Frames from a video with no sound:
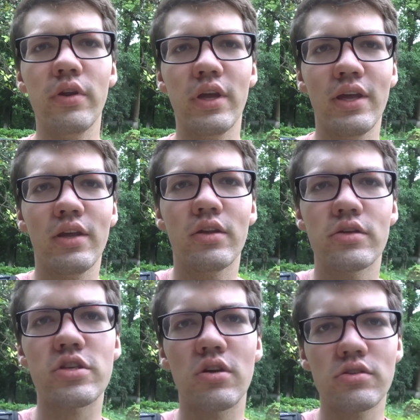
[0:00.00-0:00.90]
in
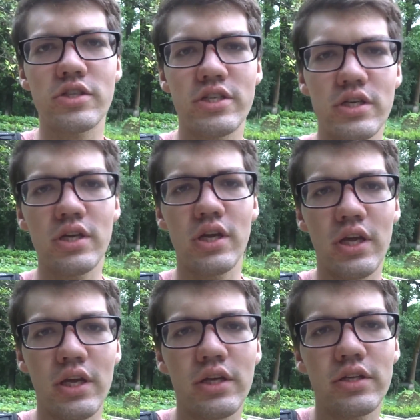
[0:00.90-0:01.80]
Chongqing
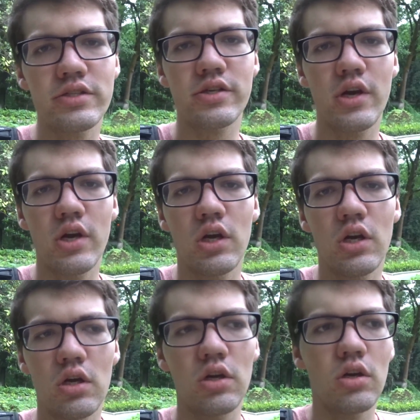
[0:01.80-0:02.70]
is
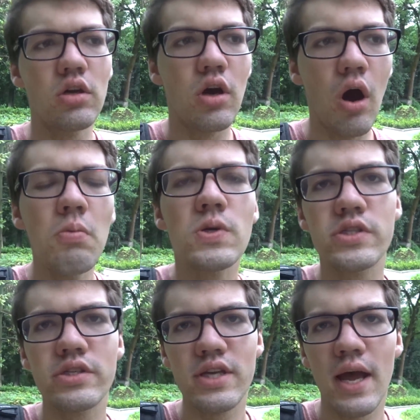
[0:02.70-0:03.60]

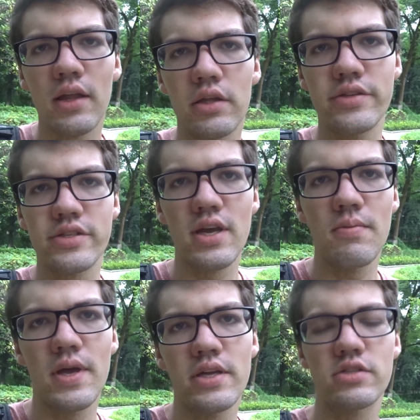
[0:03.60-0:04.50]
almost exactly the
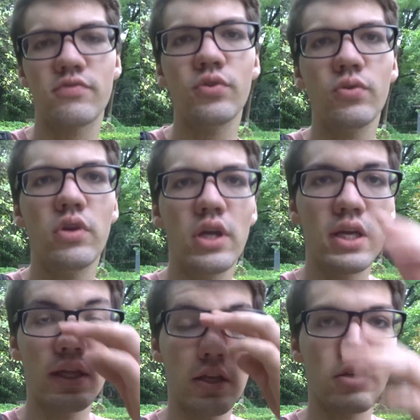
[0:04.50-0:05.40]
same as food
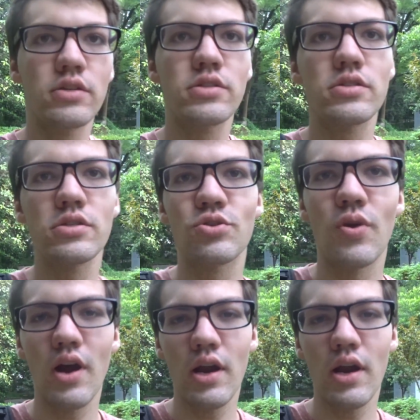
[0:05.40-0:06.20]
in Sichuan